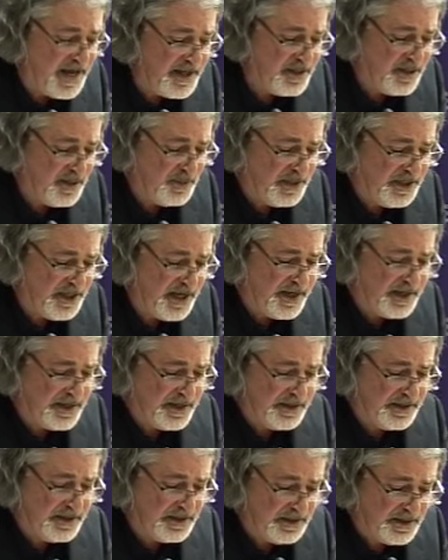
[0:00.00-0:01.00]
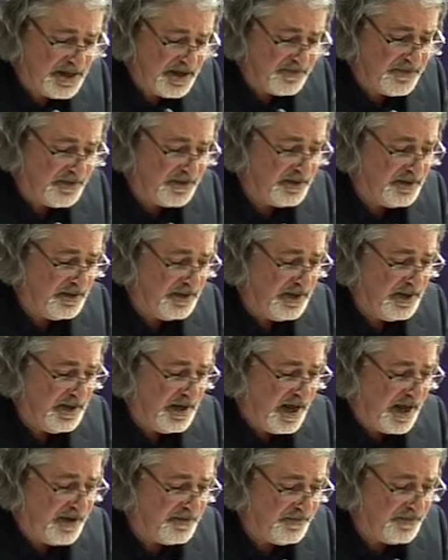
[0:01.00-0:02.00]
at the molecular level
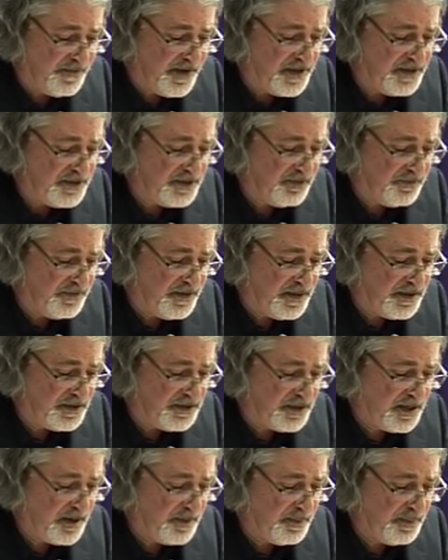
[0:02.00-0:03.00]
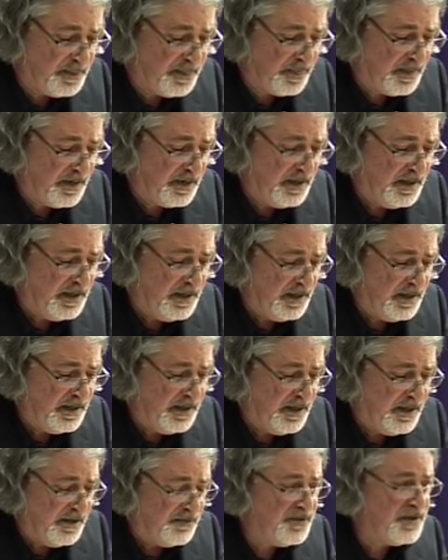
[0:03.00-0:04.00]
and vice versa.
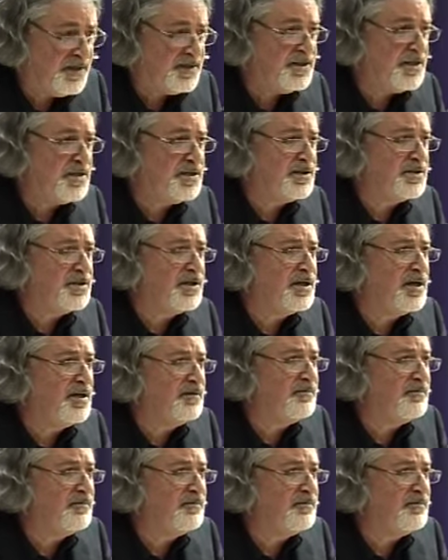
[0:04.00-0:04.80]
If this isn't an